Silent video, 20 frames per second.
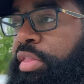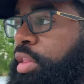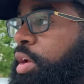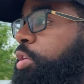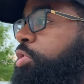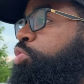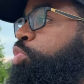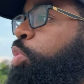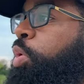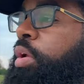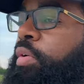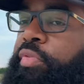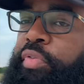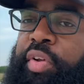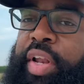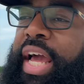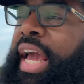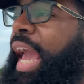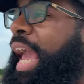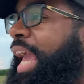there's one
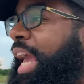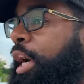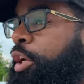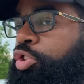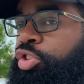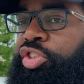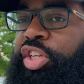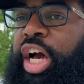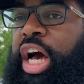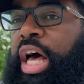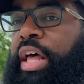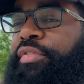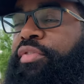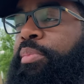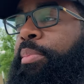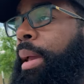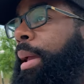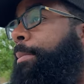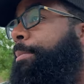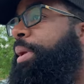for like $800
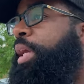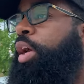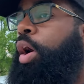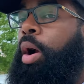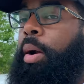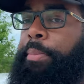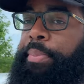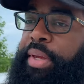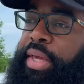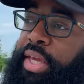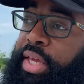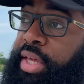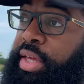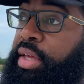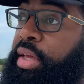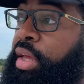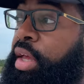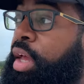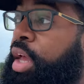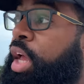from
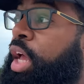MBRP.